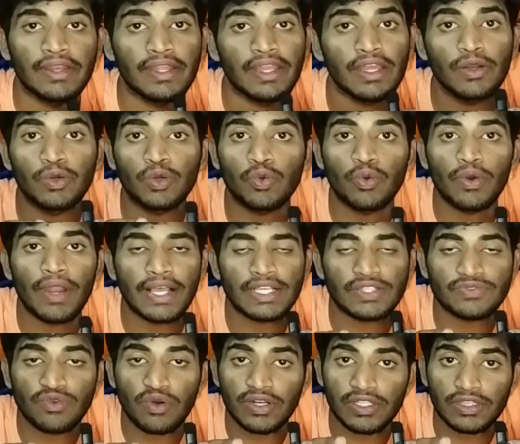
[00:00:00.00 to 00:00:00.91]
nearly
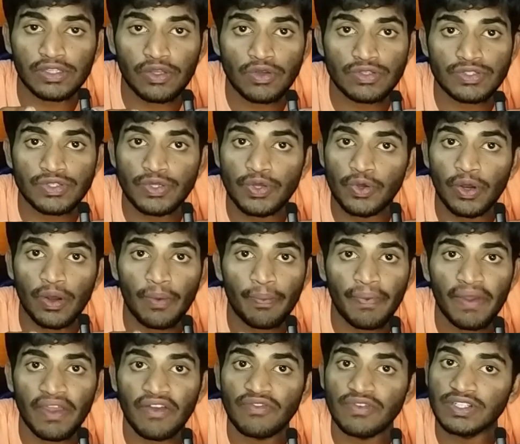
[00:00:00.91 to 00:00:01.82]
2,40,000 you're gonna
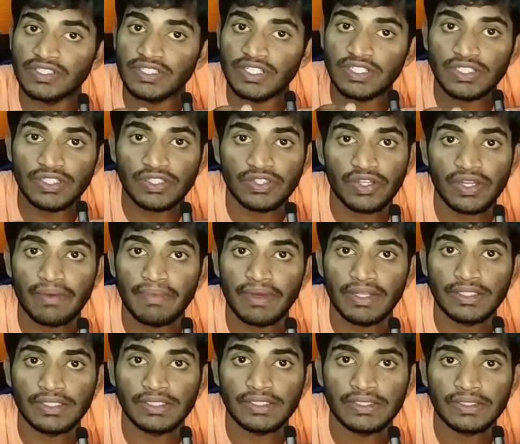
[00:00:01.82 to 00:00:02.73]
pay for just 3
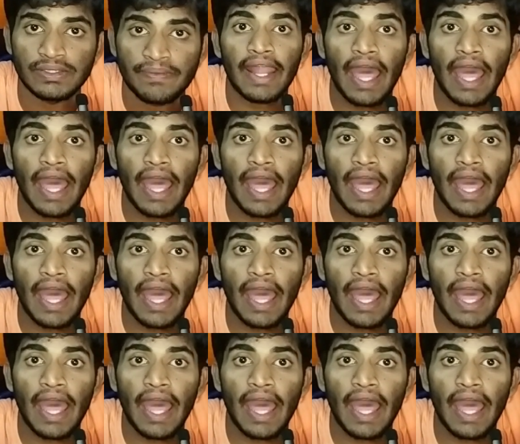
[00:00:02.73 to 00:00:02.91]
months.